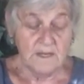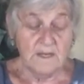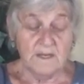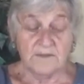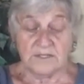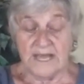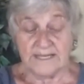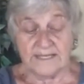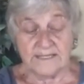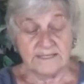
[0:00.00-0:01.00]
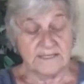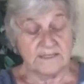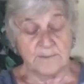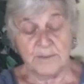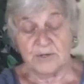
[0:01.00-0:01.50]
The latkes
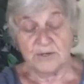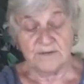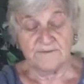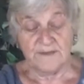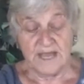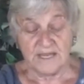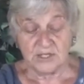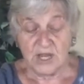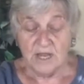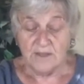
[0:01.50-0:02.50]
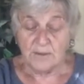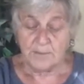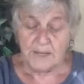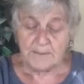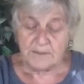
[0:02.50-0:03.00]
disappeared in a flash. The
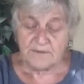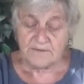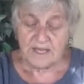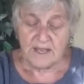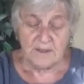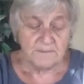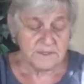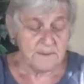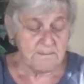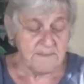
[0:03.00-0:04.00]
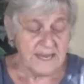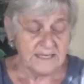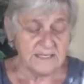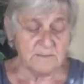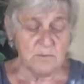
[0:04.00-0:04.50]
people of Chelm
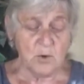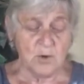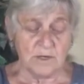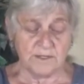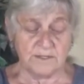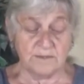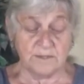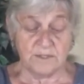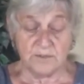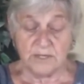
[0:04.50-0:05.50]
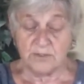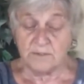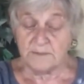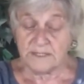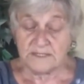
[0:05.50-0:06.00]
demanded more, so the stranger
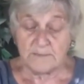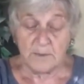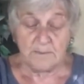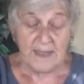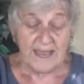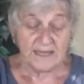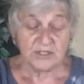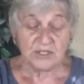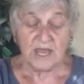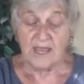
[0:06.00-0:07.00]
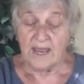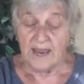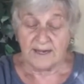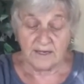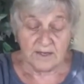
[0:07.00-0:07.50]
mixed up a batch
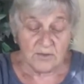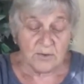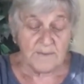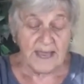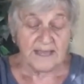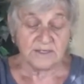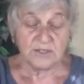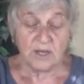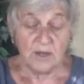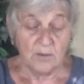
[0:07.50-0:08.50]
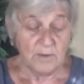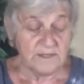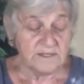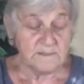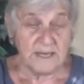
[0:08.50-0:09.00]
and another batch with
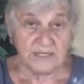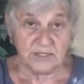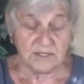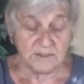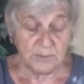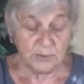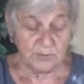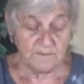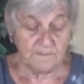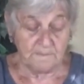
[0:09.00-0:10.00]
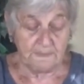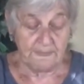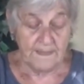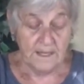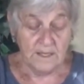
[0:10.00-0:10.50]
his magic spoon.
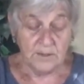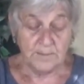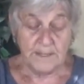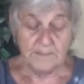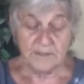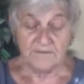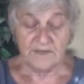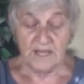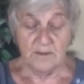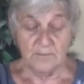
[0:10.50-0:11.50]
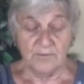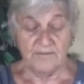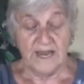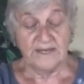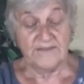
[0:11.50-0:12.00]
The people of Chelm
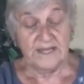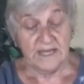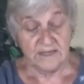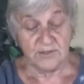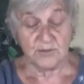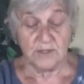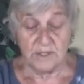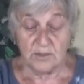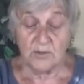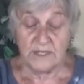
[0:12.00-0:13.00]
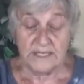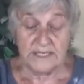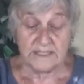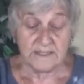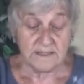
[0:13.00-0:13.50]
provided the extra
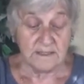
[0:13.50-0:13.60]
ingredients.